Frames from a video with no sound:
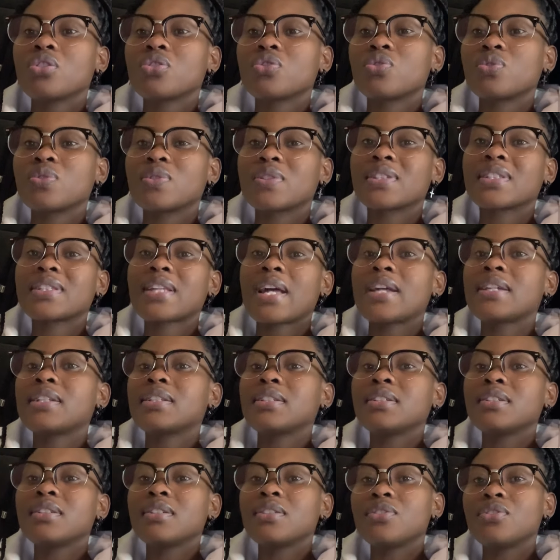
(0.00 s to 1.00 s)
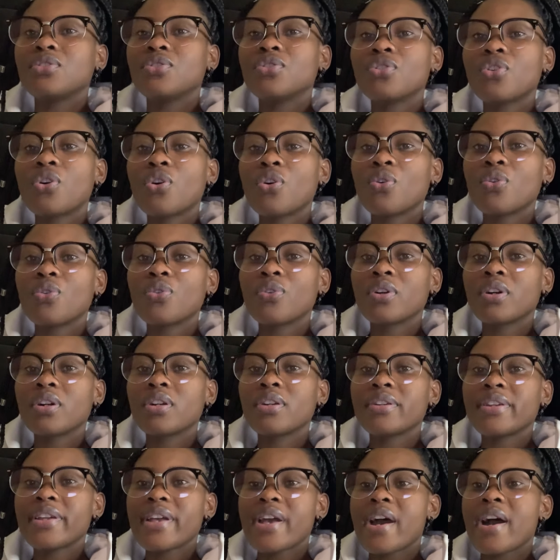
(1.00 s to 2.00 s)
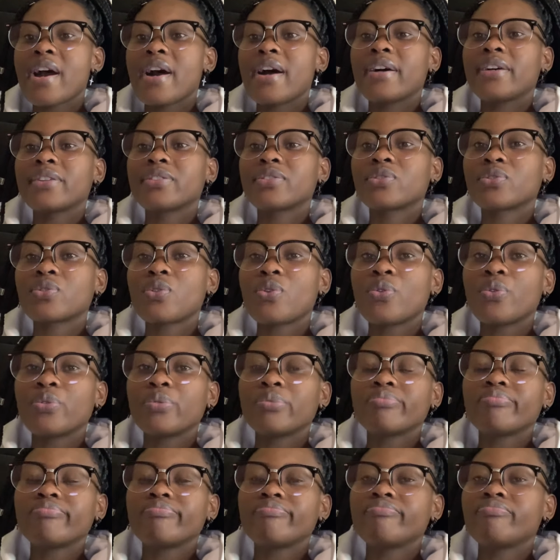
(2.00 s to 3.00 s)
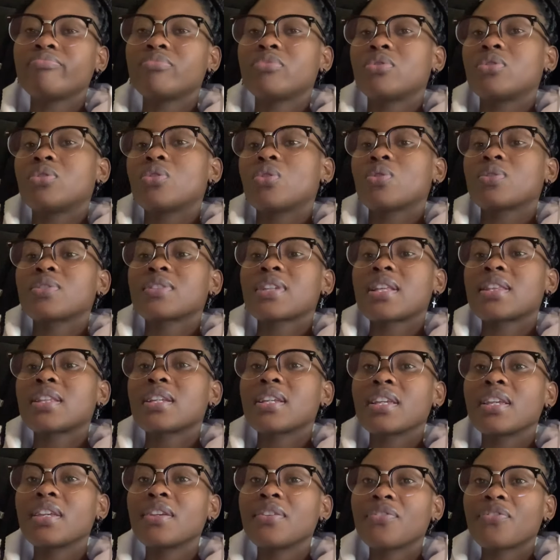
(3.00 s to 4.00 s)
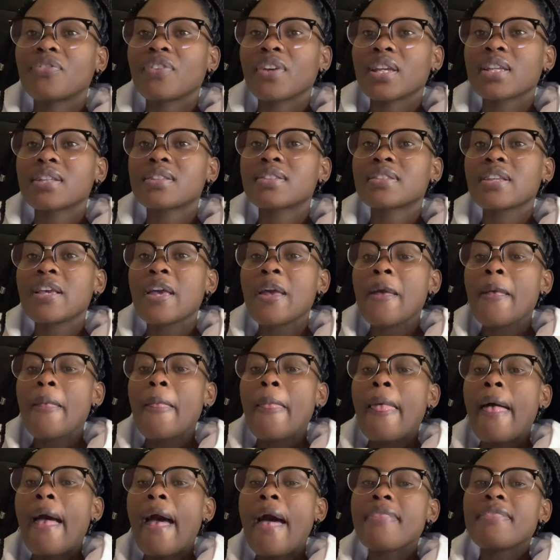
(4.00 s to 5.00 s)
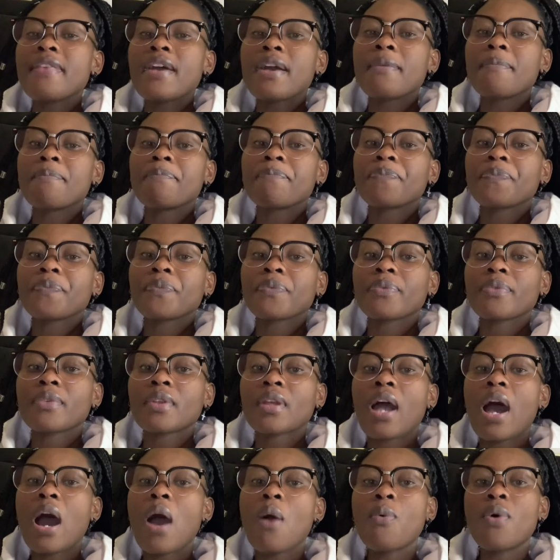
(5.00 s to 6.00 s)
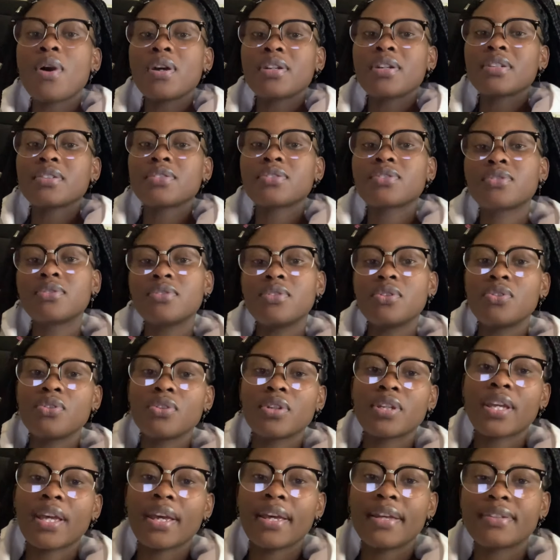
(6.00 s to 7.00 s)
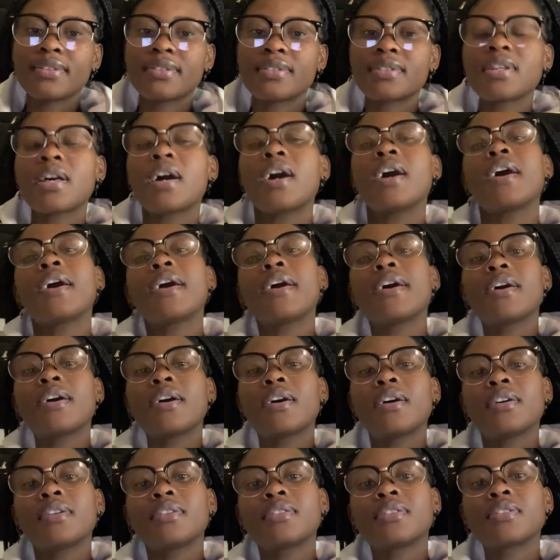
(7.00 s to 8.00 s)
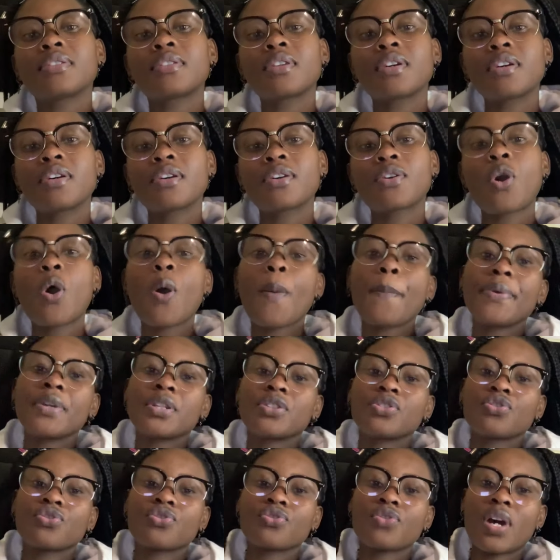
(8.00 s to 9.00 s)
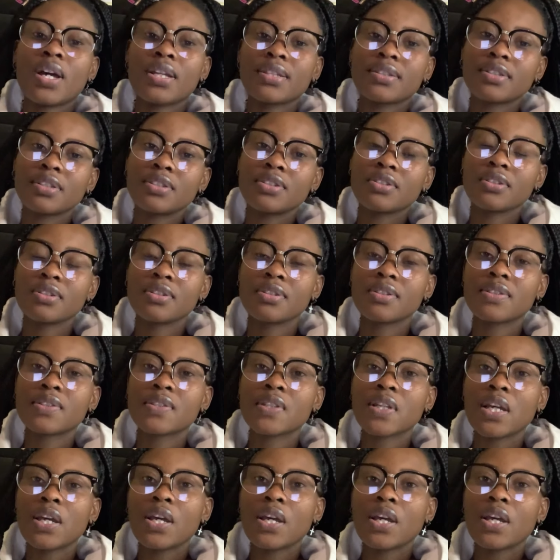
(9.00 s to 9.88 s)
study. Yeah, so those are the effects. And then I want us to look at the coping strategies.